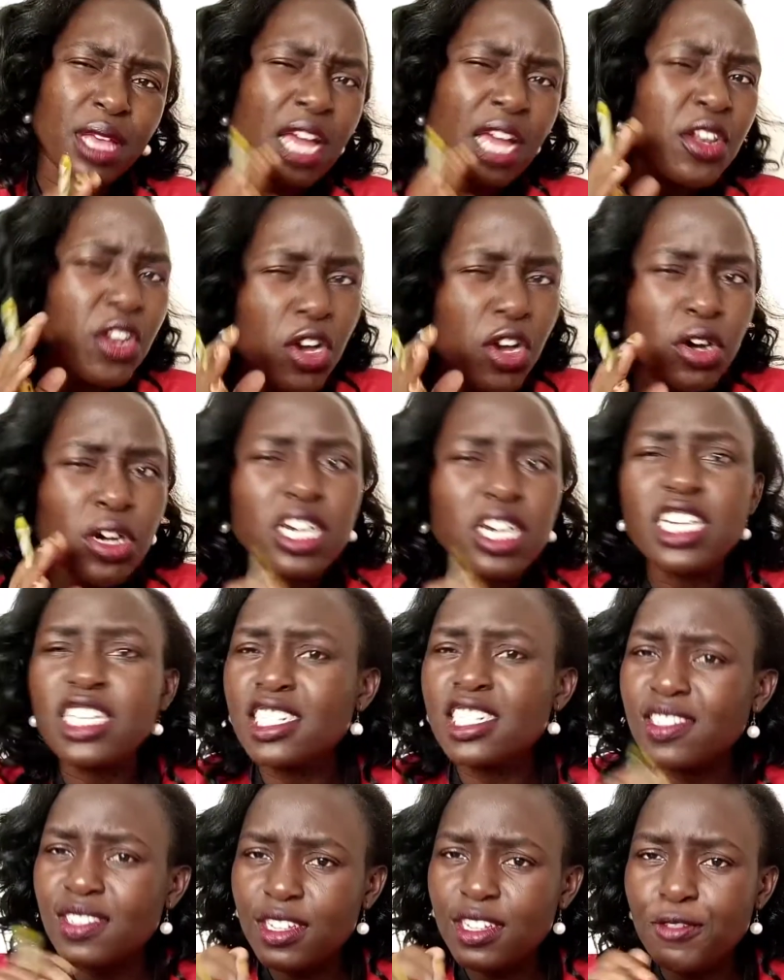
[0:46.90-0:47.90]
No, it
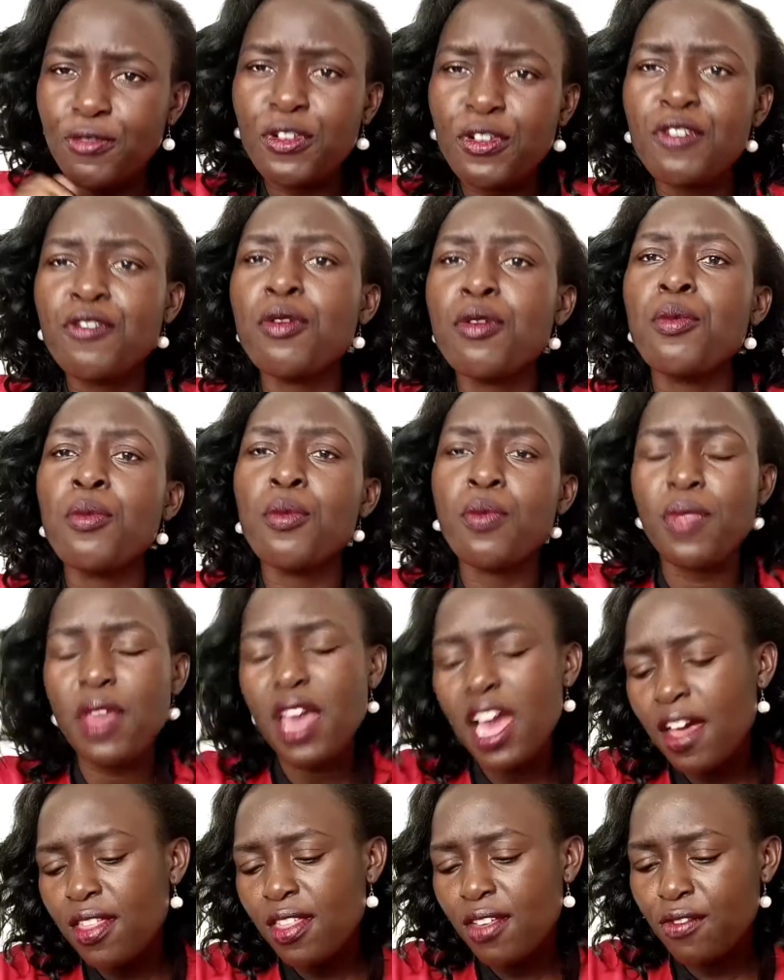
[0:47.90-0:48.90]
is different from the
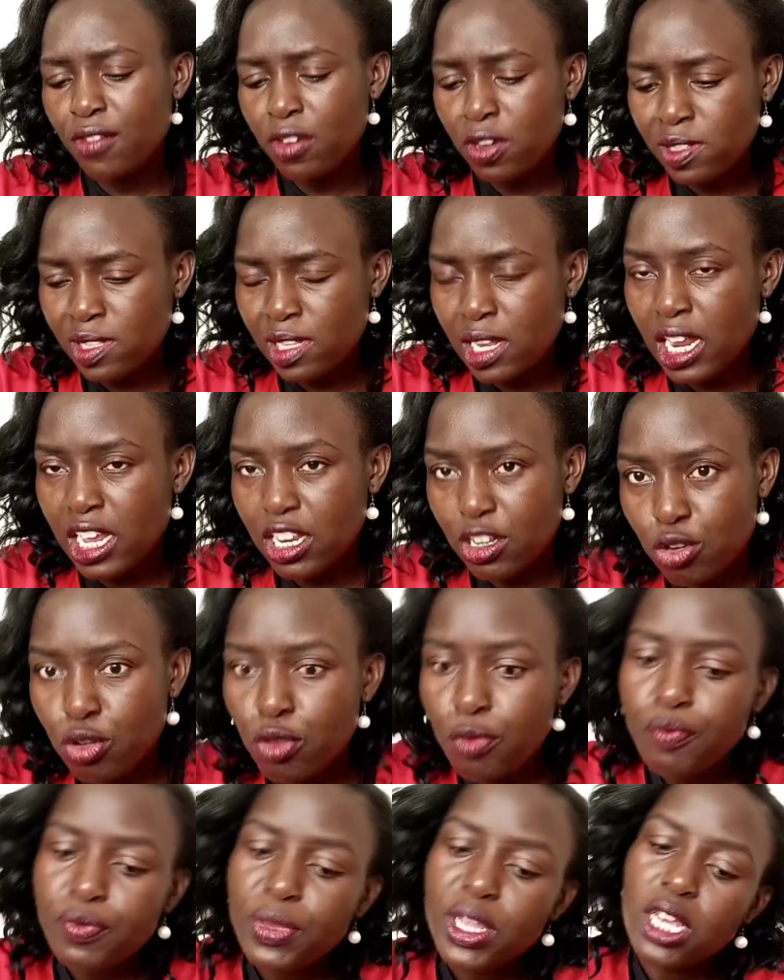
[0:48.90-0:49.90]
other vlogs that I do,
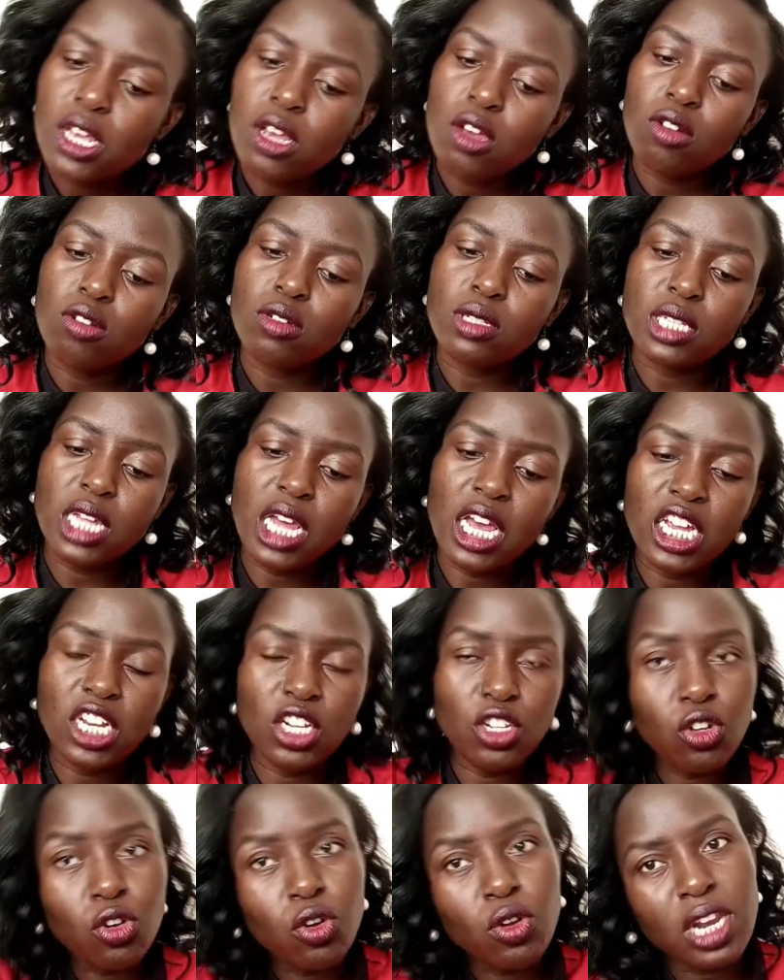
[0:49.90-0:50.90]
because I
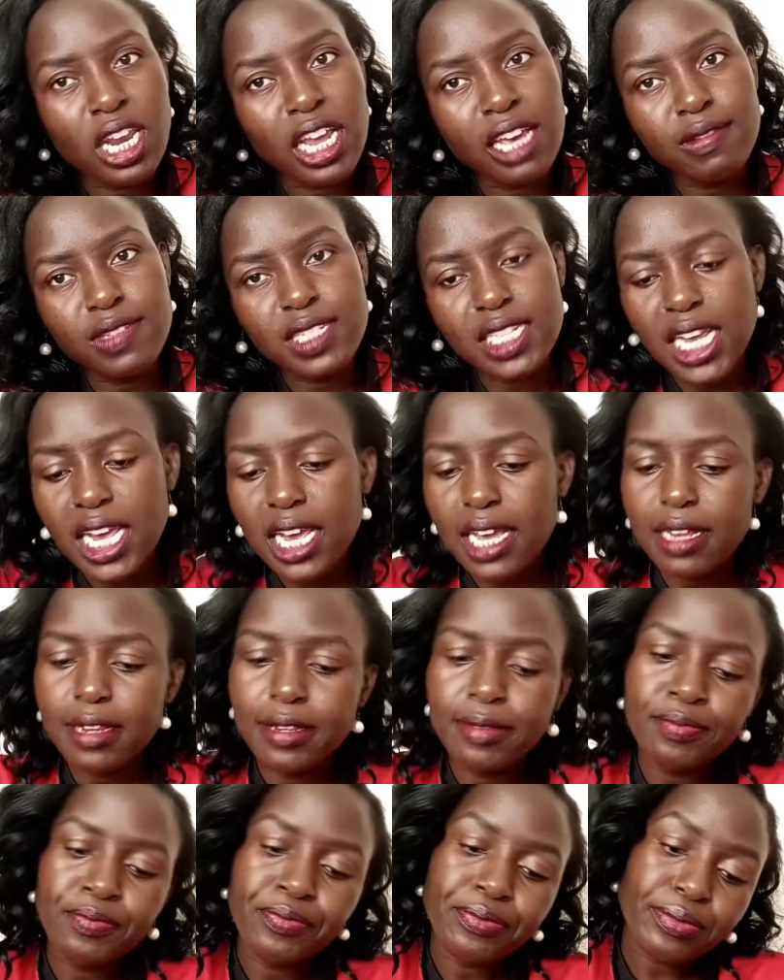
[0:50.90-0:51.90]
do
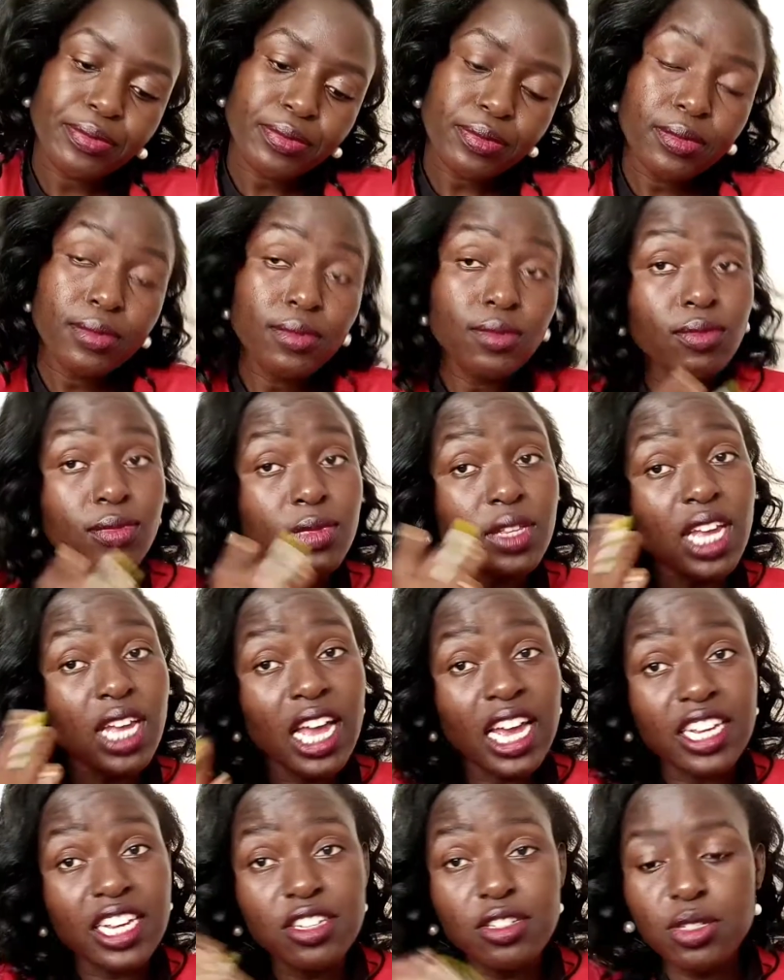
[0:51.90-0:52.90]
lifestyle,
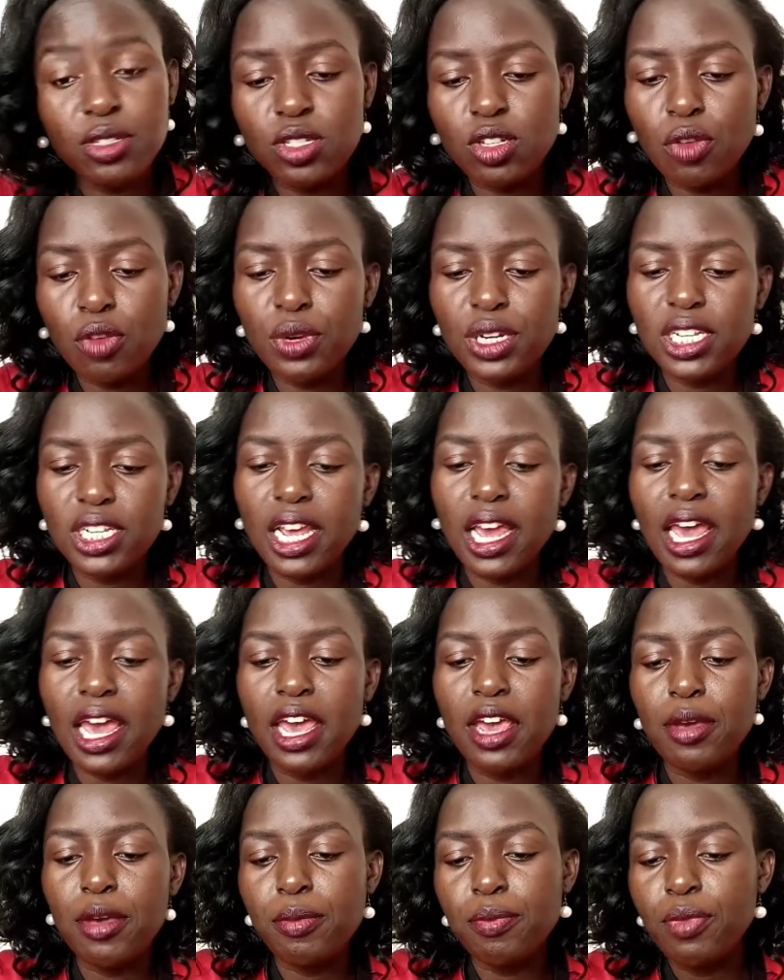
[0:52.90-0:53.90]
I do story
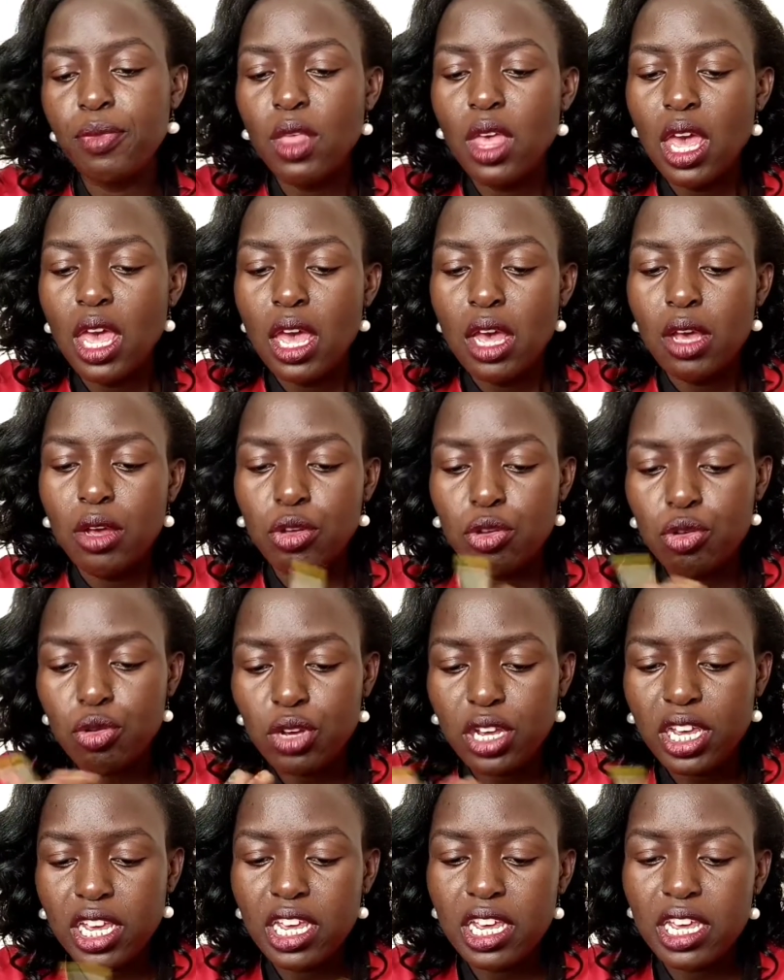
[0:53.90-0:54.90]
time,
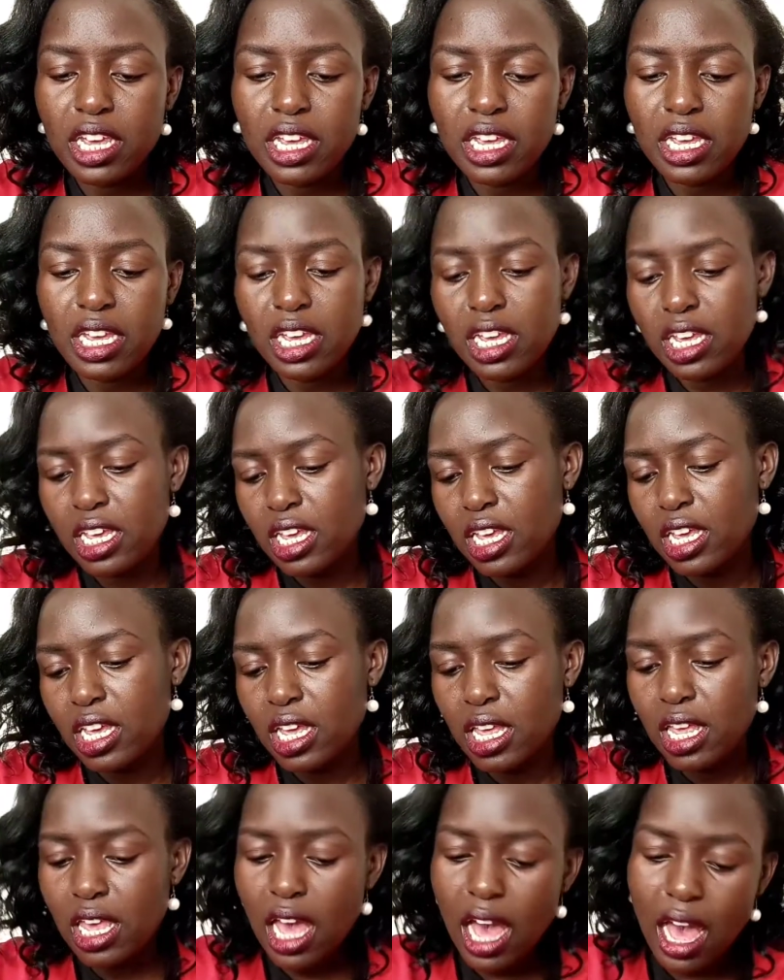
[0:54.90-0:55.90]
cooking.
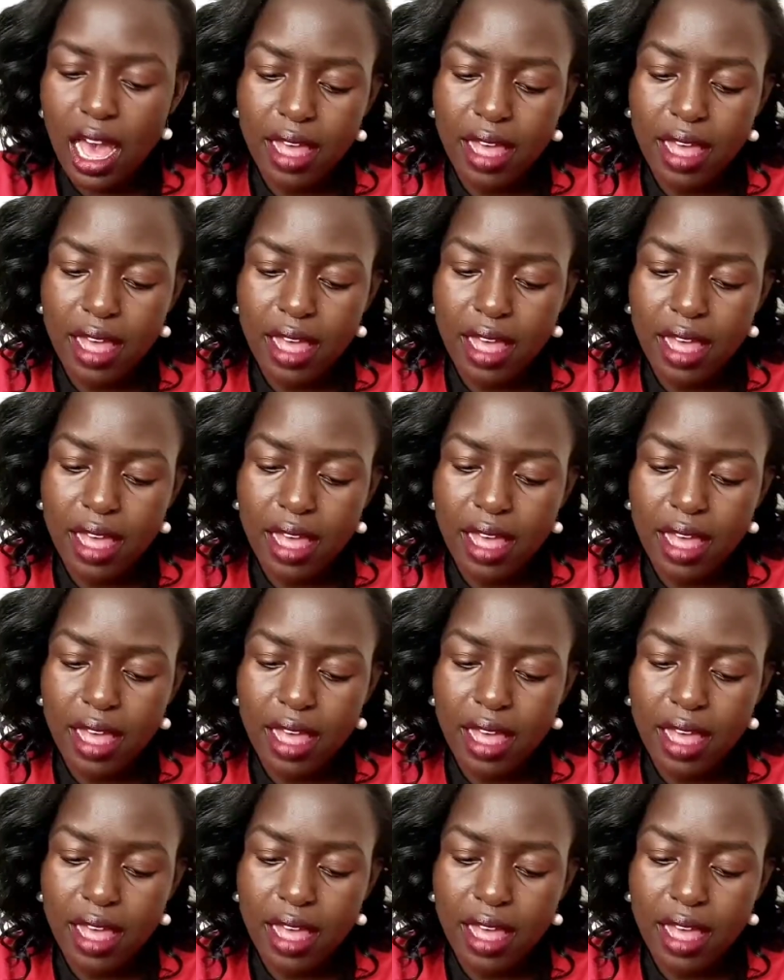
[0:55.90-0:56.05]
Yeah,